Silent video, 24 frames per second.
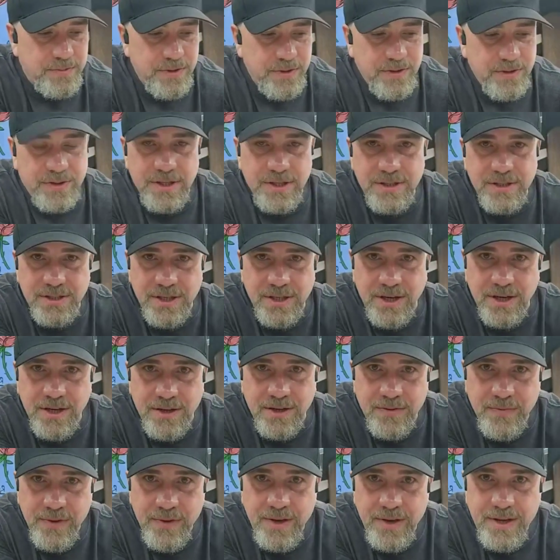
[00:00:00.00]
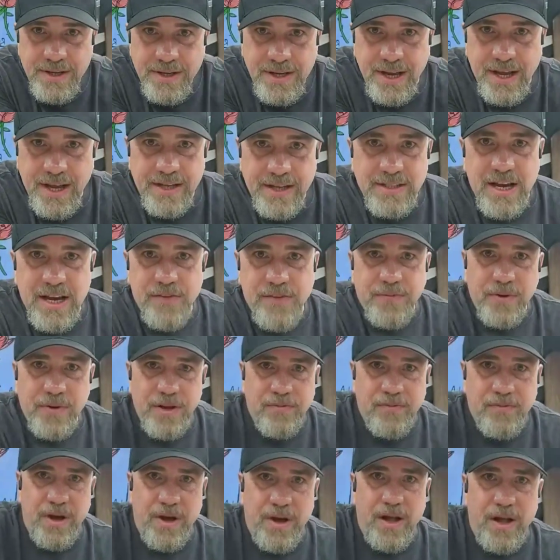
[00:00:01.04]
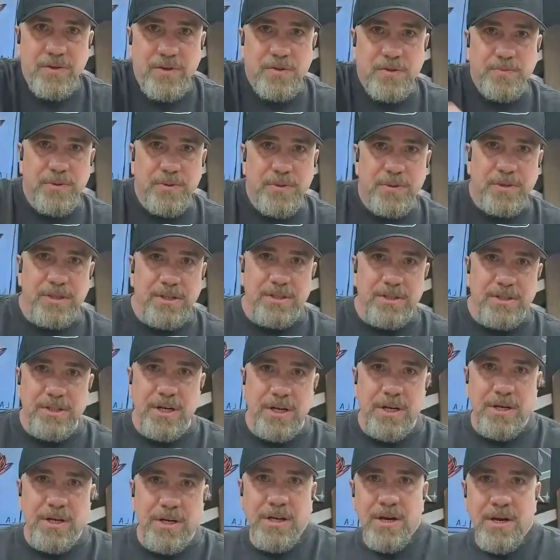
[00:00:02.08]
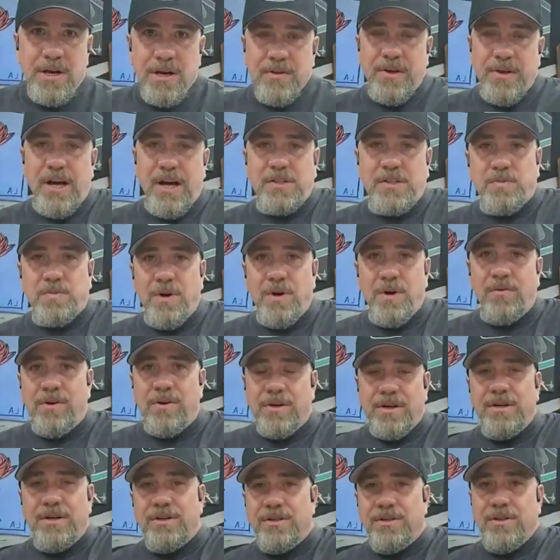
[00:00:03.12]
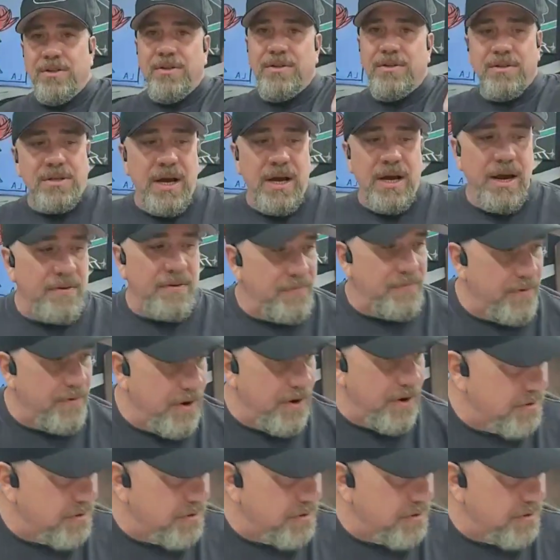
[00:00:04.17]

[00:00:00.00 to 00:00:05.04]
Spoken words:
Spooky Junk. Yeah, definitely follow Spooky Junk. That's what we're gonna do today, folks.